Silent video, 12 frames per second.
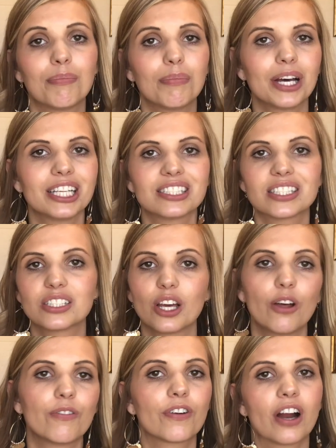But
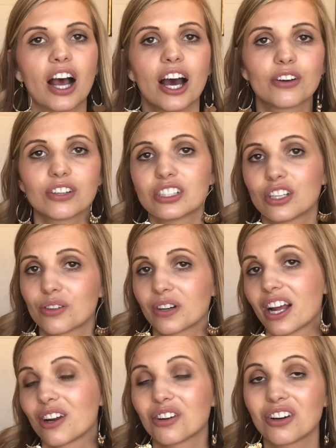still, for $100 to
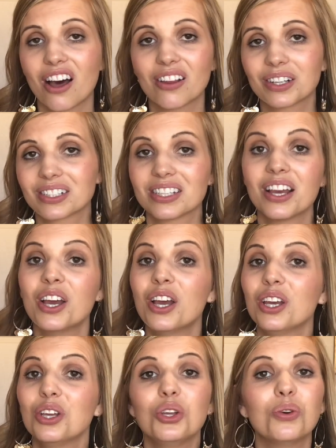$300,
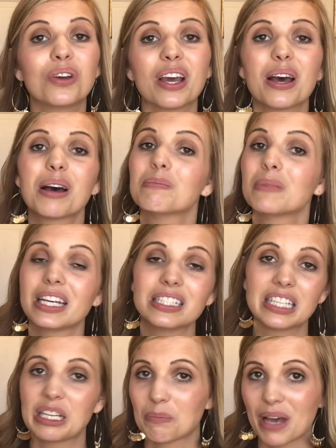you get
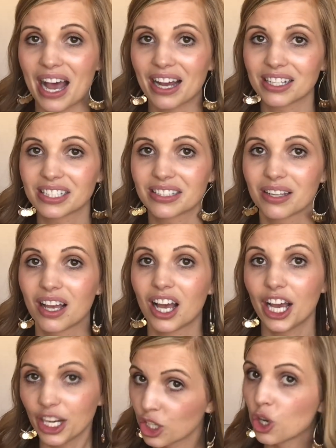amazing bags.
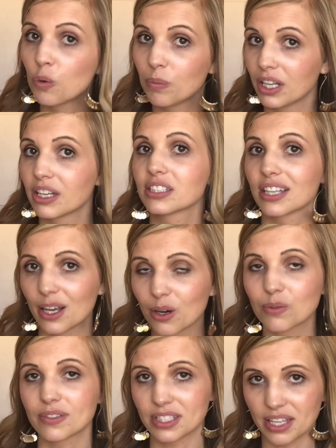I know because I
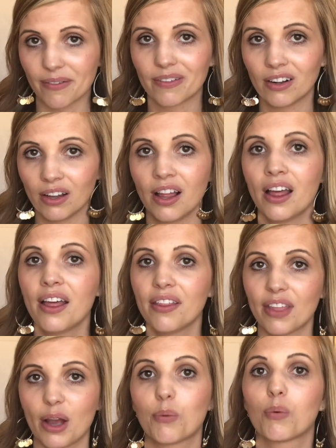own several
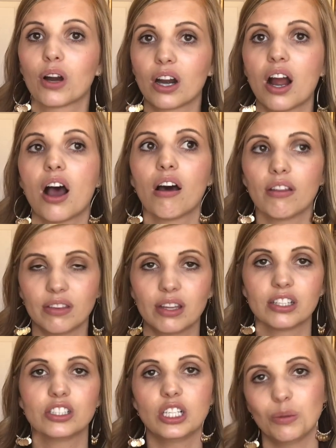that were on
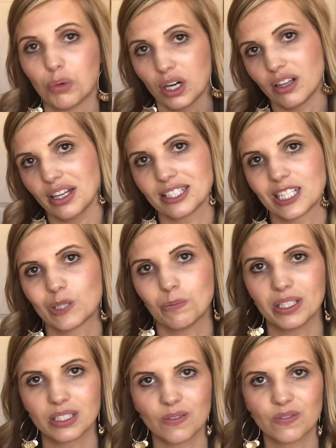the cheaper, less
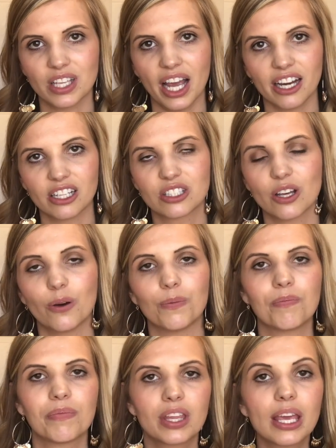expensive side. So
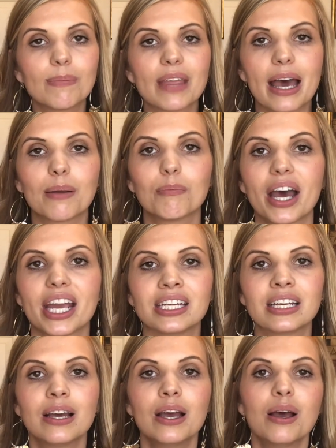keep that in mind.